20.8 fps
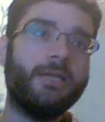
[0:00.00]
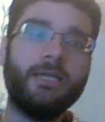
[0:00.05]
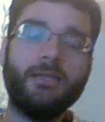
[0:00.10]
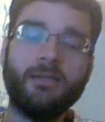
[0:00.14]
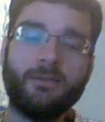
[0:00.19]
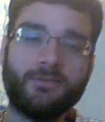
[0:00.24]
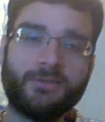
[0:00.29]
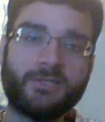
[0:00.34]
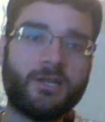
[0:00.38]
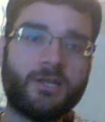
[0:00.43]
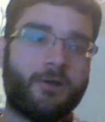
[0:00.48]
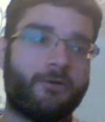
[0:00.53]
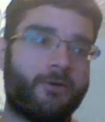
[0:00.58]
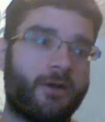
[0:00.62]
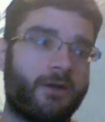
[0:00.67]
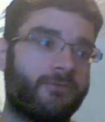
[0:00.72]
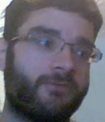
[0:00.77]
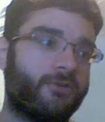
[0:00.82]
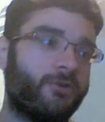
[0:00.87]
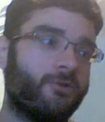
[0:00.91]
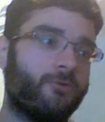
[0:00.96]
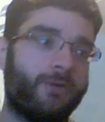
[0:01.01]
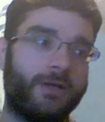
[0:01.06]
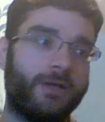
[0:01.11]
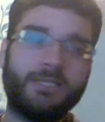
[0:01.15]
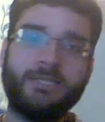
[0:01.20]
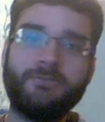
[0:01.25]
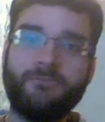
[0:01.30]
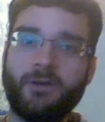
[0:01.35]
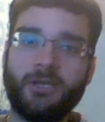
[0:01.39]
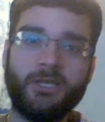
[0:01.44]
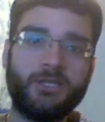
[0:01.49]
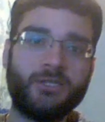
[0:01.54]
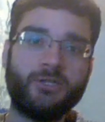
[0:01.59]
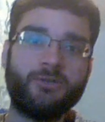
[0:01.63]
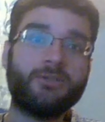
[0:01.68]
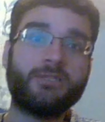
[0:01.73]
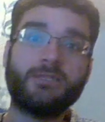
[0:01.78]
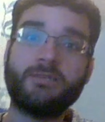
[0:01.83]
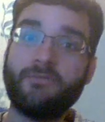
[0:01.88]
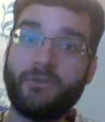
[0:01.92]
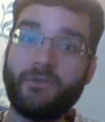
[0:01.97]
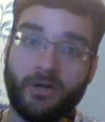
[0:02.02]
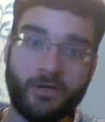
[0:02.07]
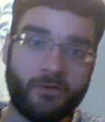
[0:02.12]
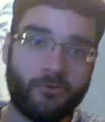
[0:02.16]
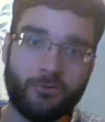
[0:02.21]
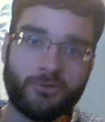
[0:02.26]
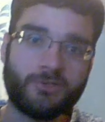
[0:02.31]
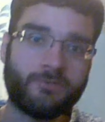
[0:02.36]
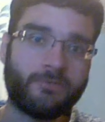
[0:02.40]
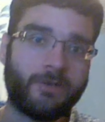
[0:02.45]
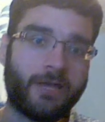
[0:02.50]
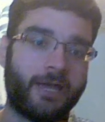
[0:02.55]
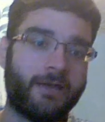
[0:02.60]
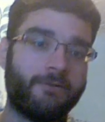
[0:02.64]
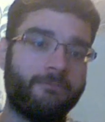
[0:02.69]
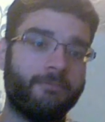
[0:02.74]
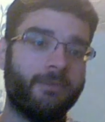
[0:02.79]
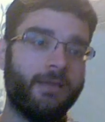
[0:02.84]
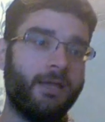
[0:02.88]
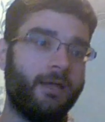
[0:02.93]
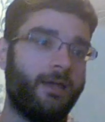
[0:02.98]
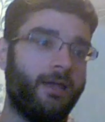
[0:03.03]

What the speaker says: He loves StarCraft 2, as he rightly should, it's a fucking awesome game.